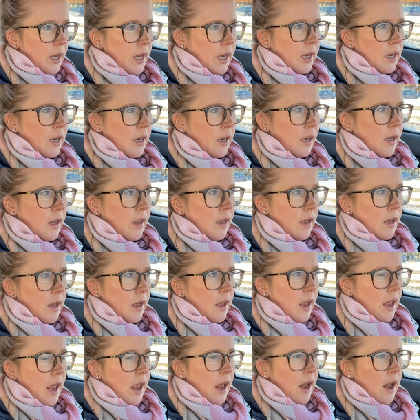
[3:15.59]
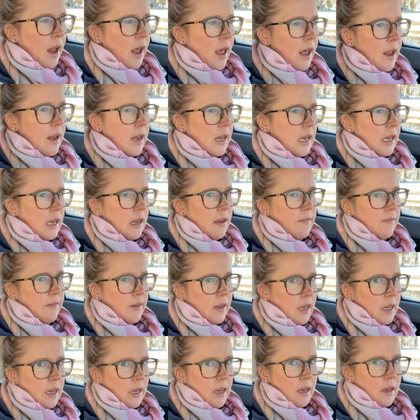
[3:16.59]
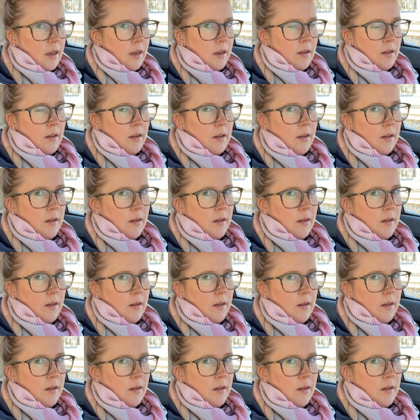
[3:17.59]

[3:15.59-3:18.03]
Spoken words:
in an EV,